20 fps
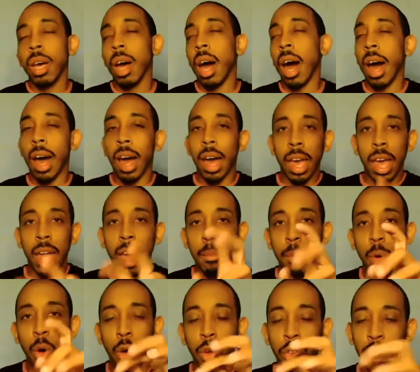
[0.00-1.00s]
I am
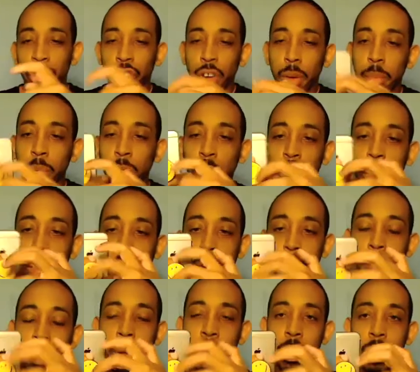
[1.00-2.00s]
all jumbled
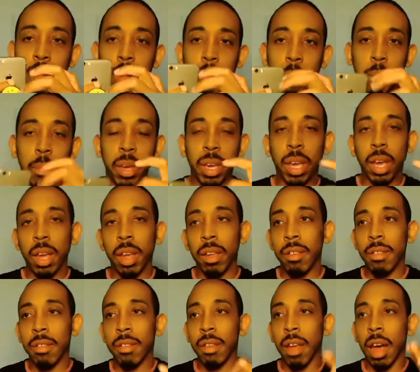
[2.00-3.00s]
up
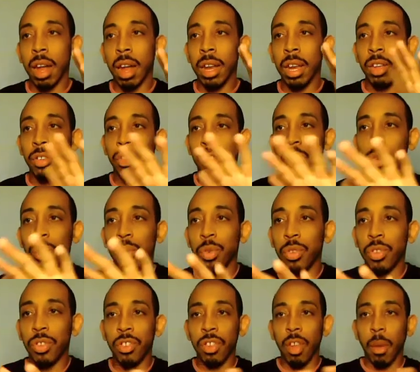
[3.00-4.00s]
because I need to
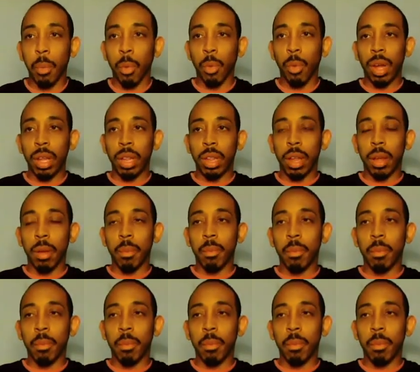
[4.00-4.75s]
separate them.